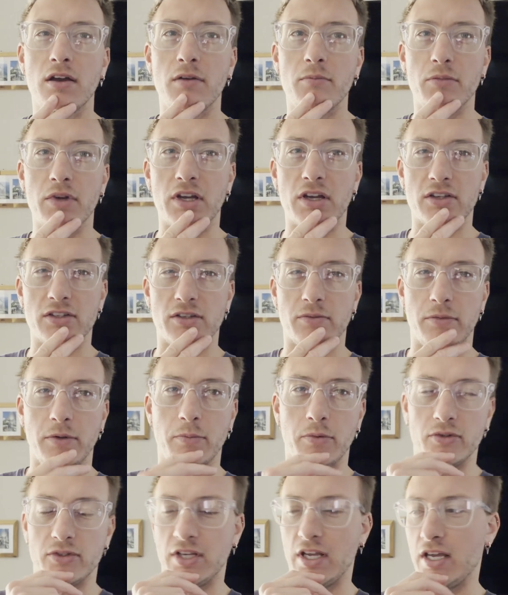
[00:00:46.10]
because some
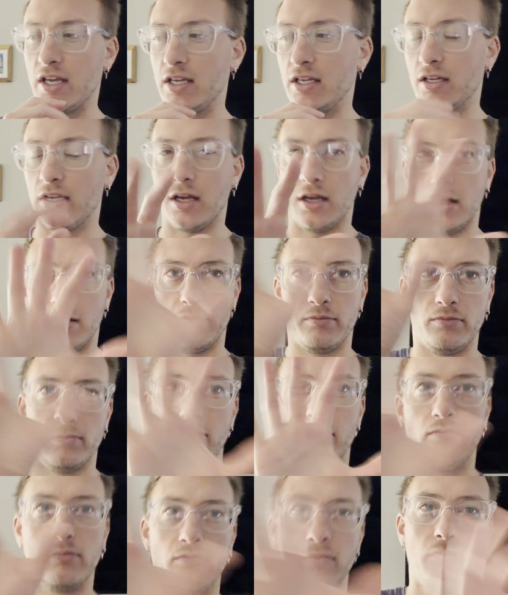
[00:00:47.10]
people say
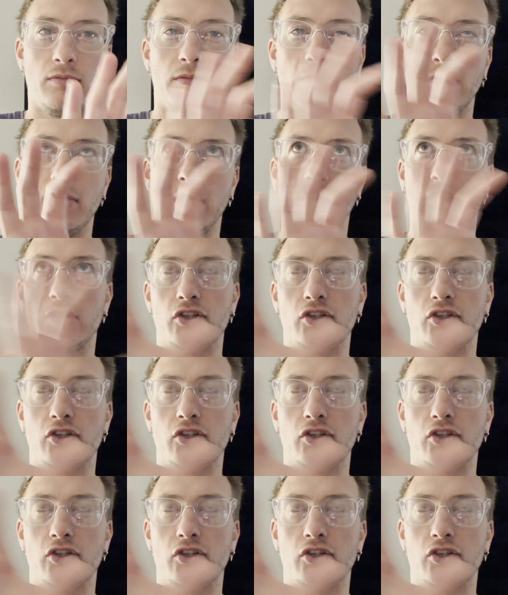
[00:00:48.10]
like